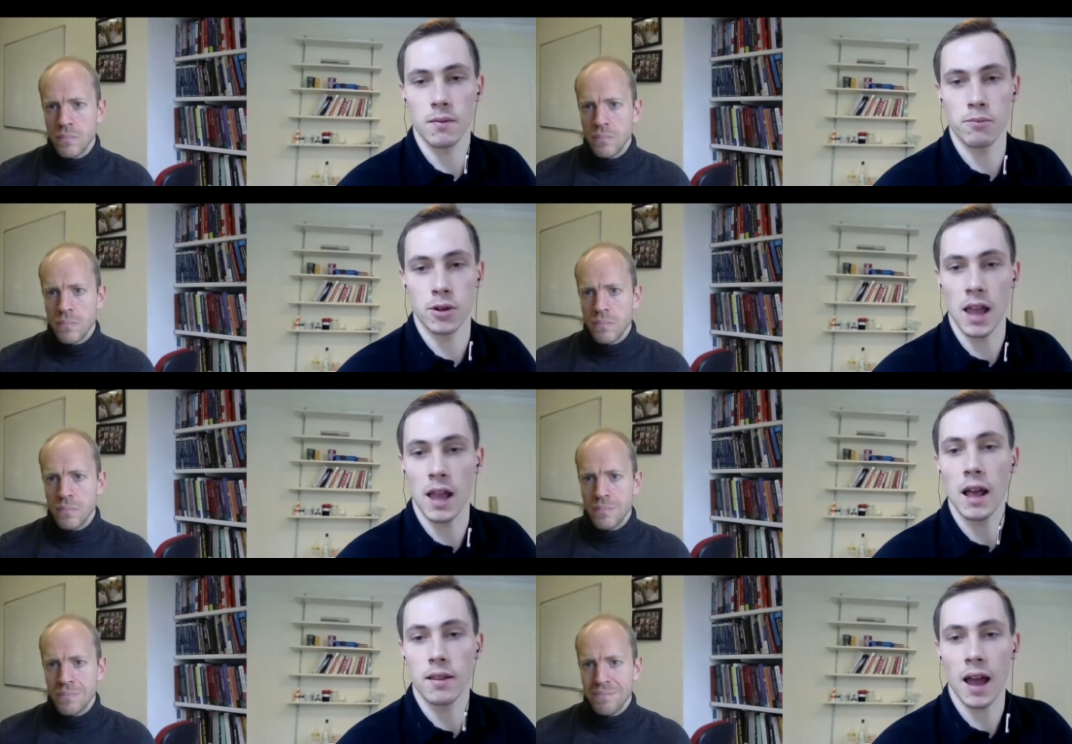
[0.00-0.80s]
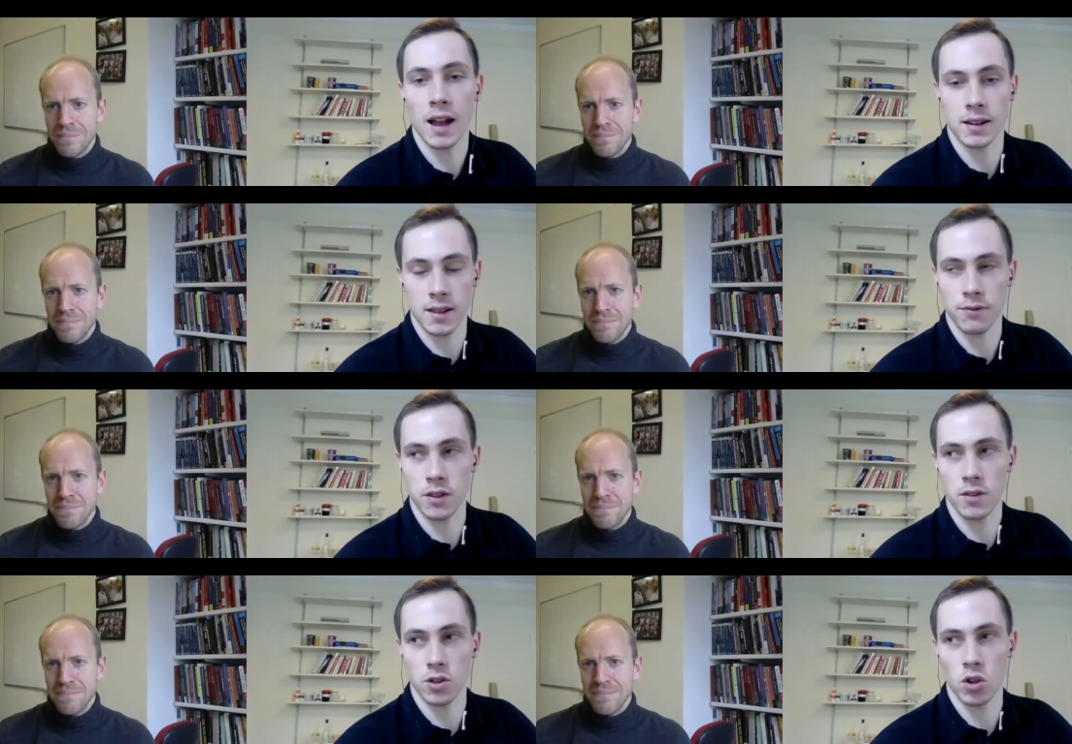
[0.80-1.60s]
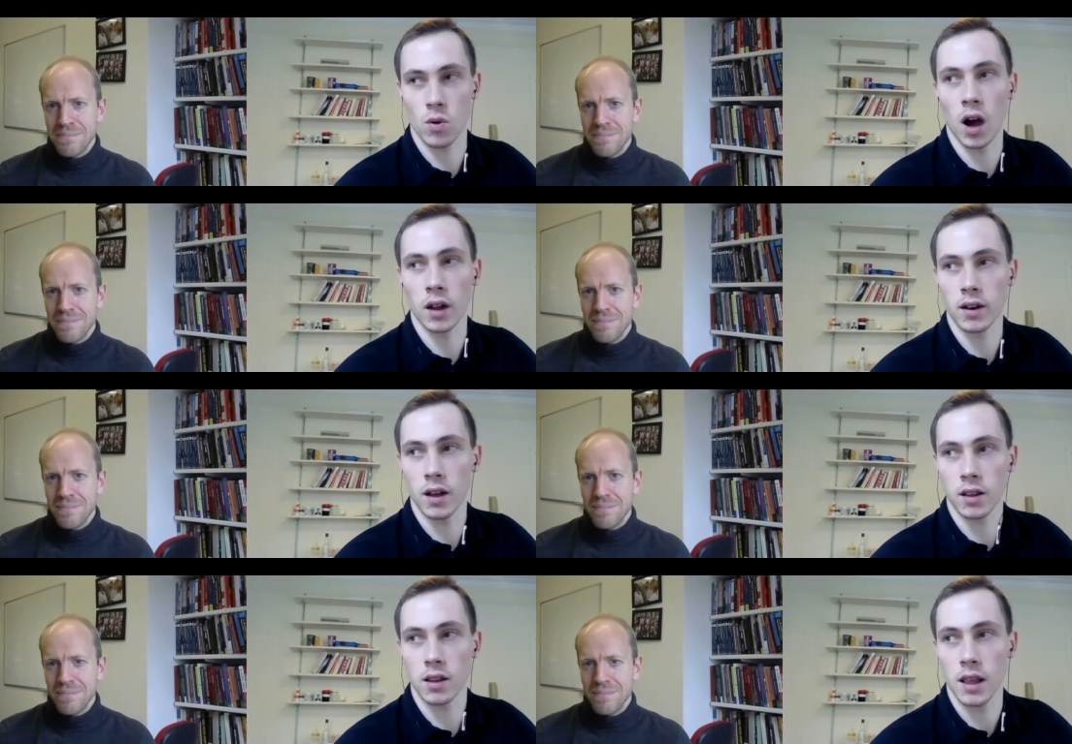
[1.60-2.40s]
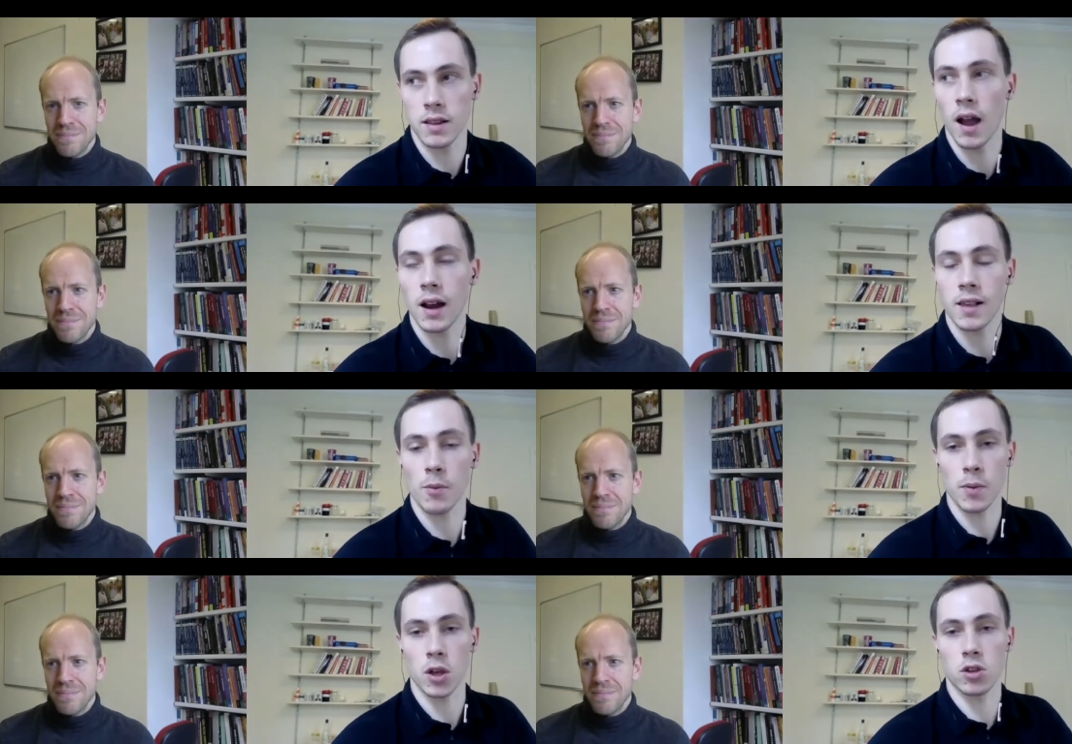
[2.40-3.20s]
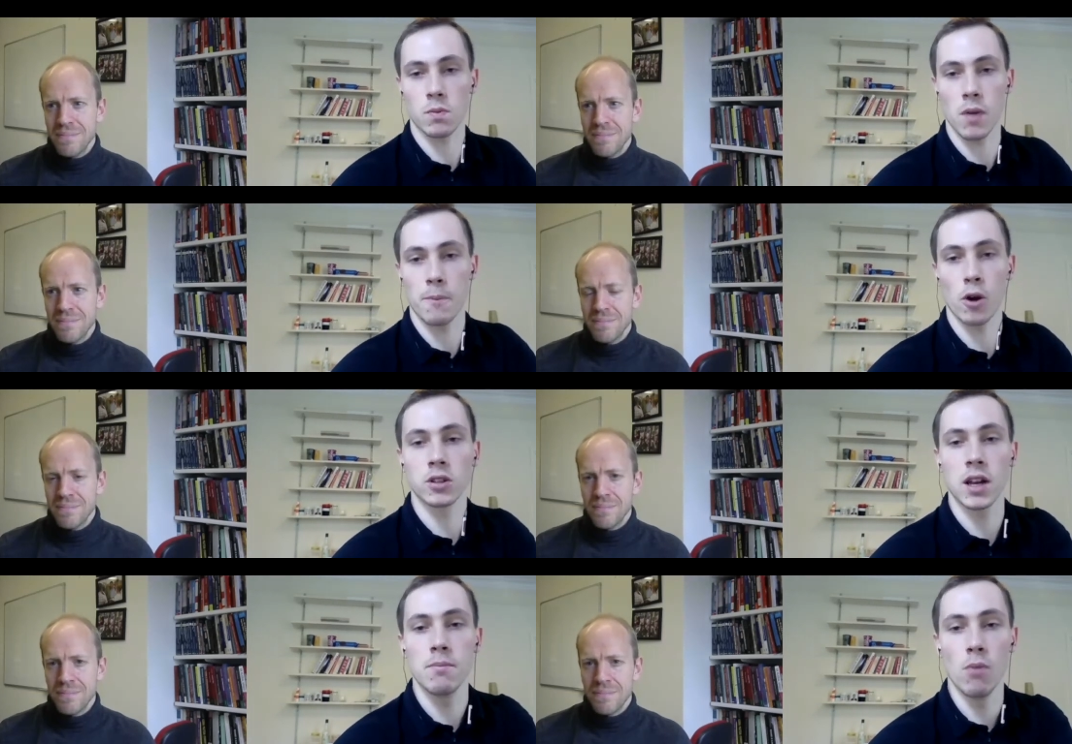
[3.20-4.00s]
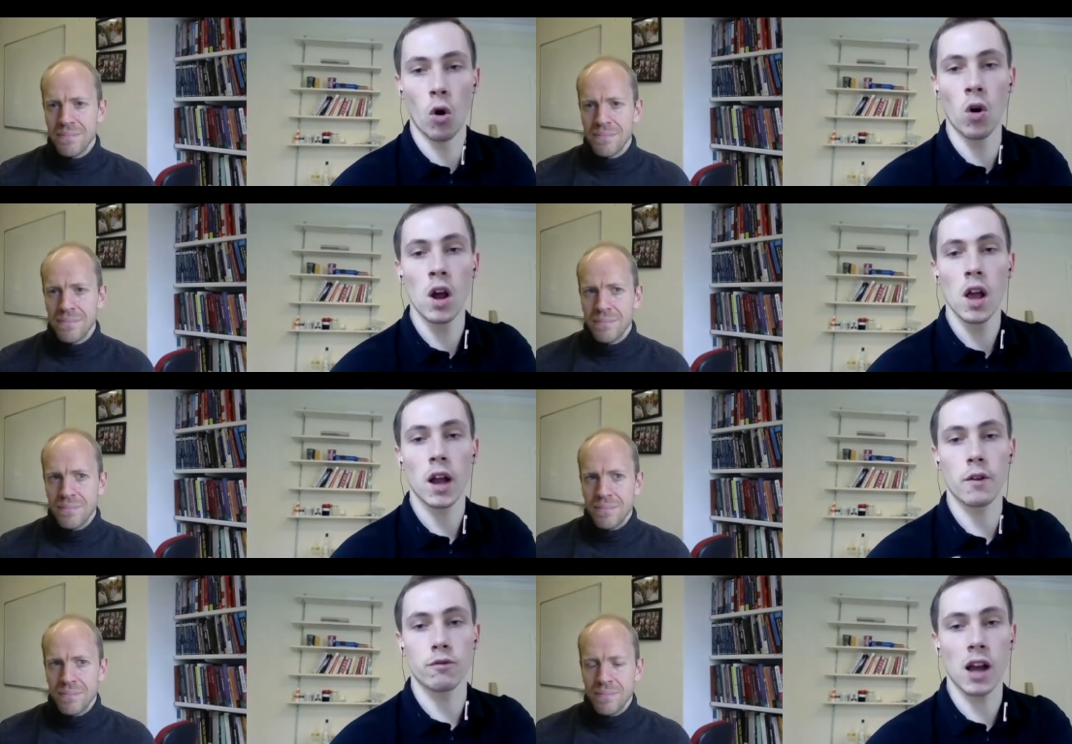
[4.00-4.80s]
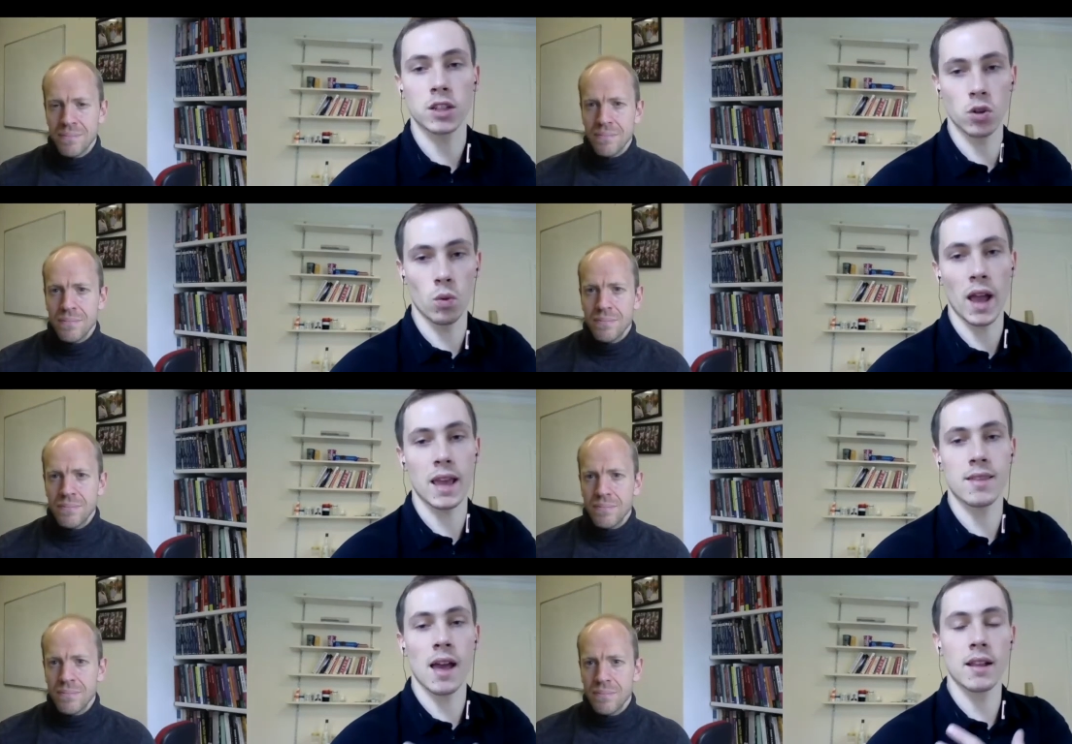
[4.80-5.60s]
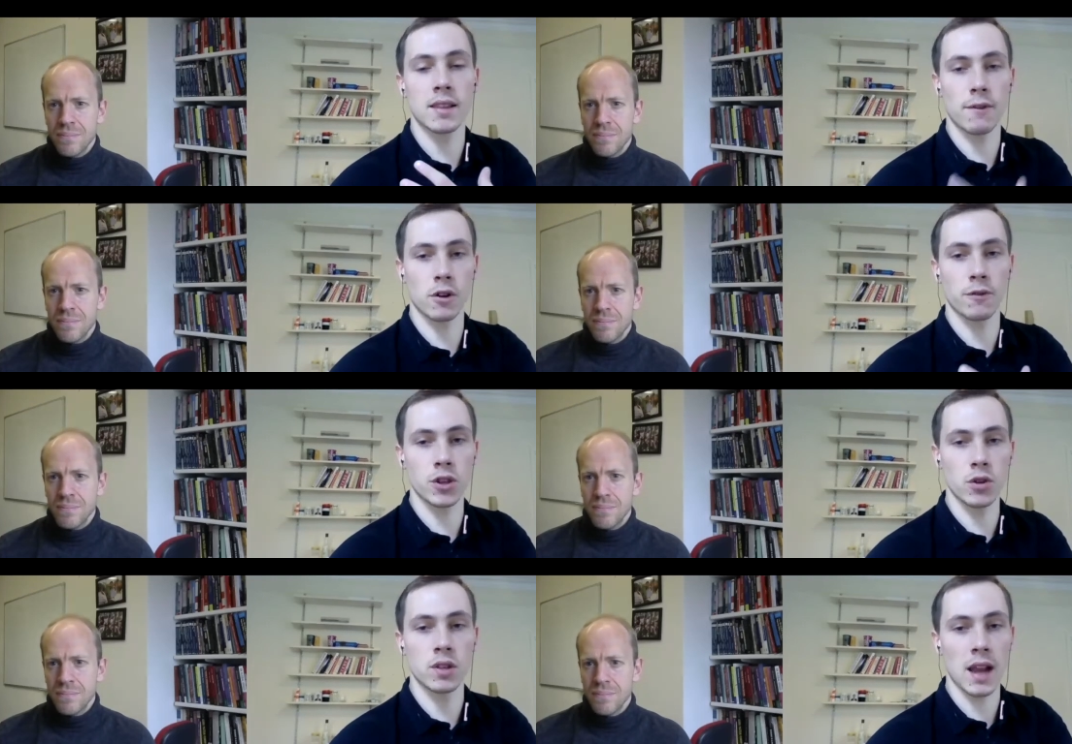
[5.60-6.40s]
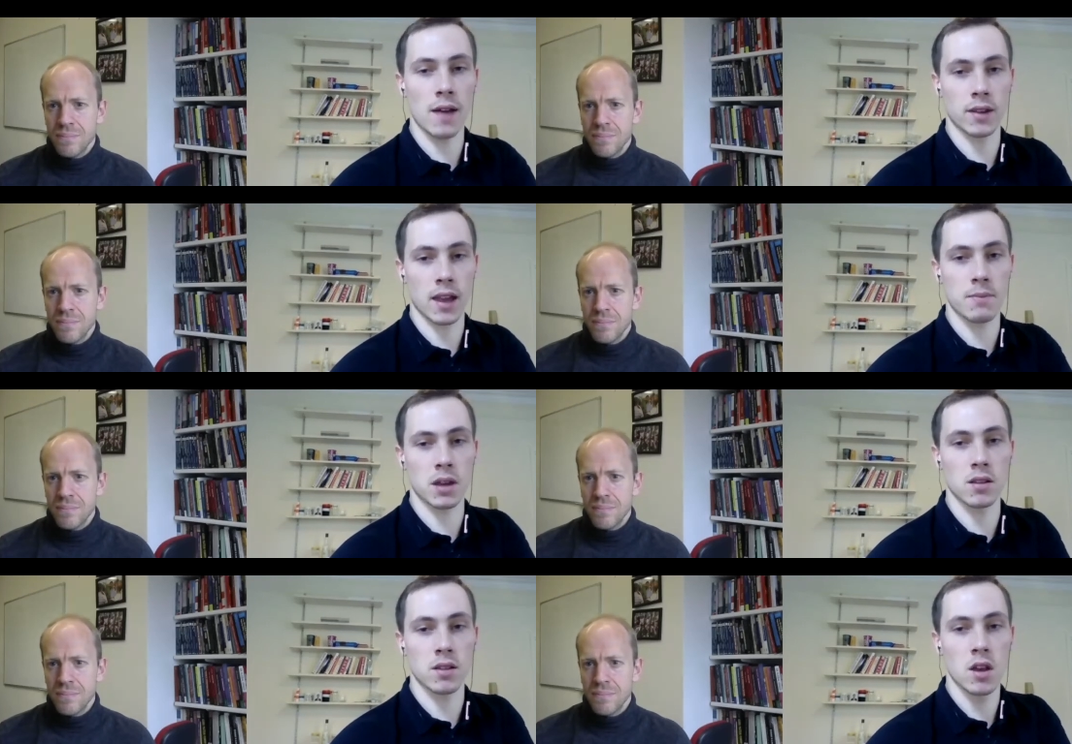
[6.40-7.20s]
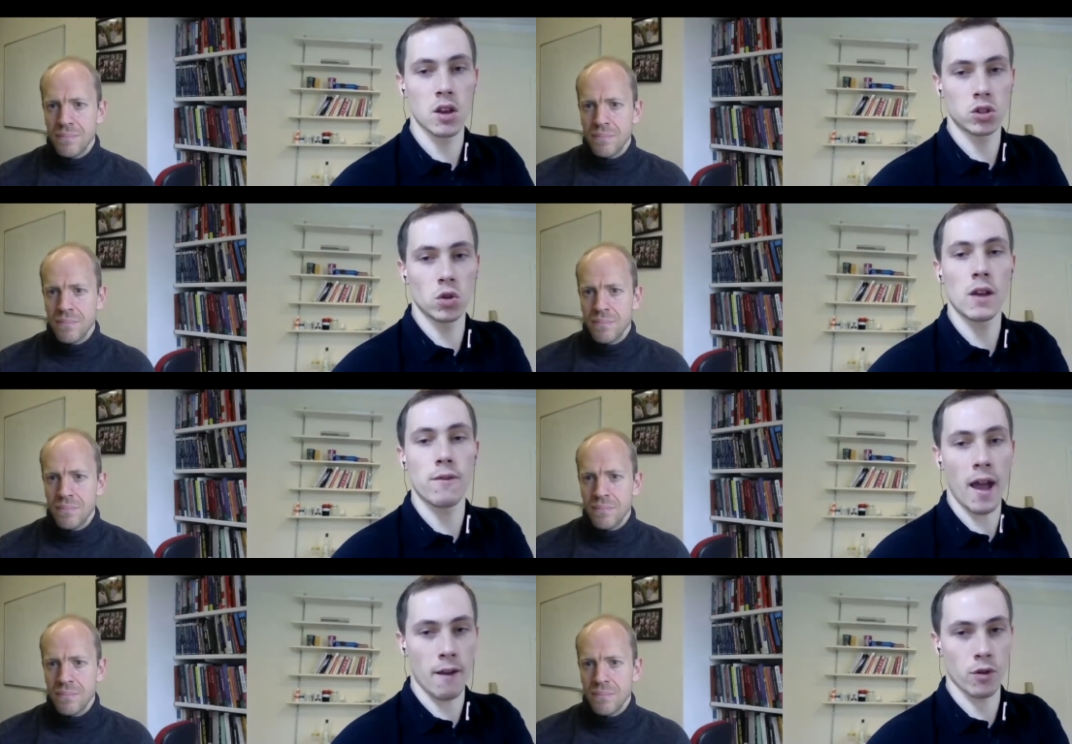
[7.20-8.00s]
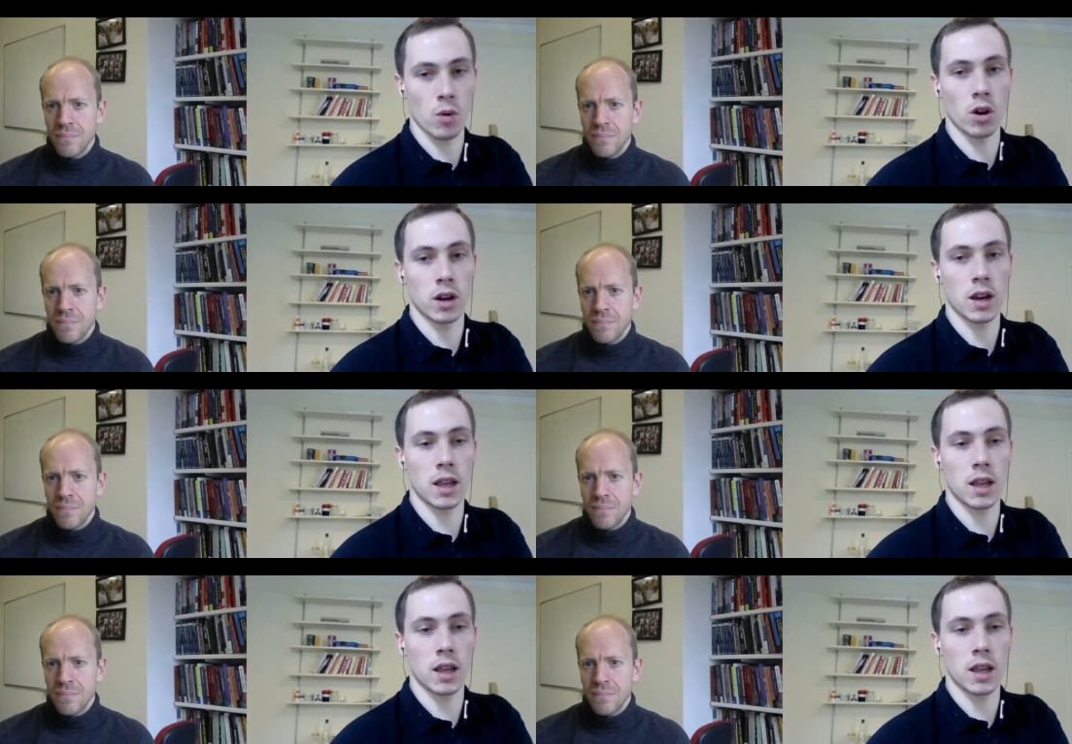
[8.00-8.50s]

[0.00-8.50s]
Speaker 1: protect, uh, act as if the, the two aren't uh, entirely separate but you approach it in a more kind of rational way is that difficult for you to navigate because surely for everyone